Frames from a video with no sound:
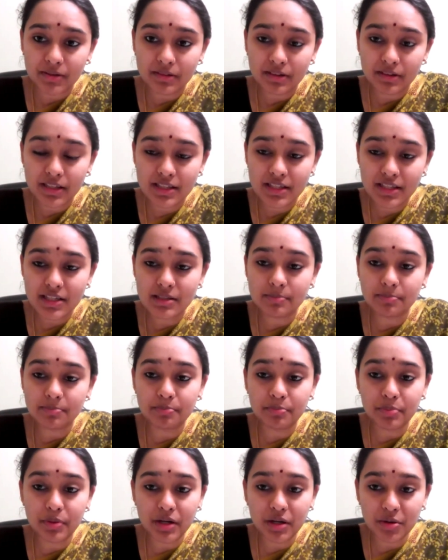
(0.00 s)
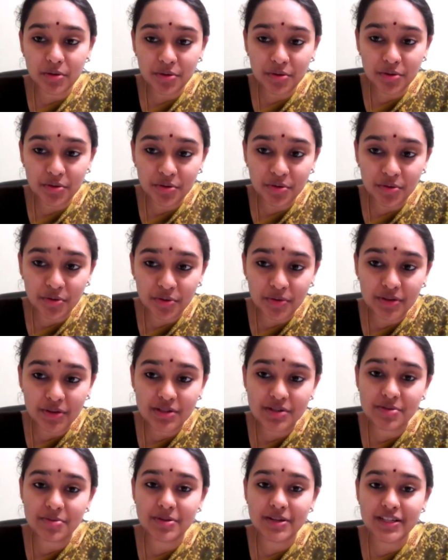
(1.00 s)
This is brew.
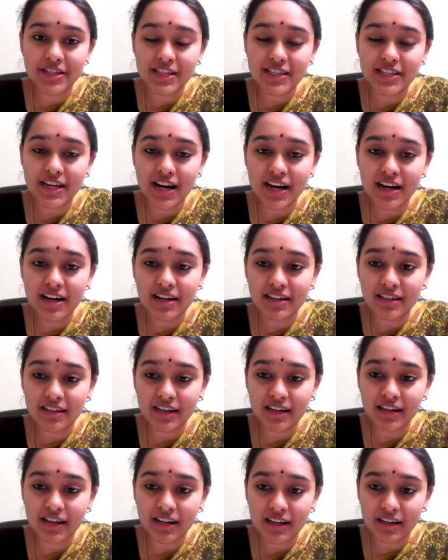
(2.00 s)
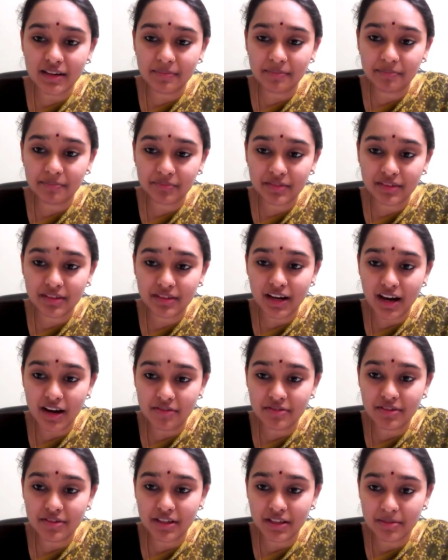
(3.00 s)
So we just add a rakara
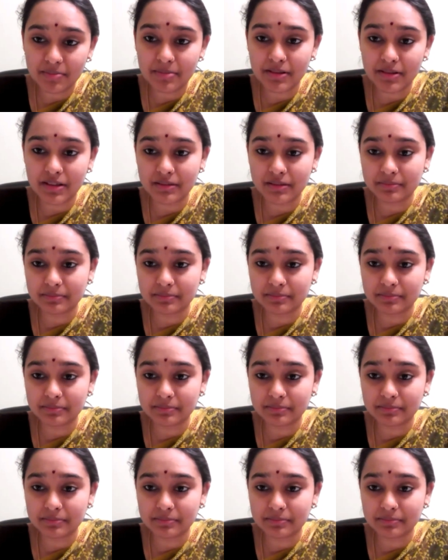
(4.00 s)
after the b.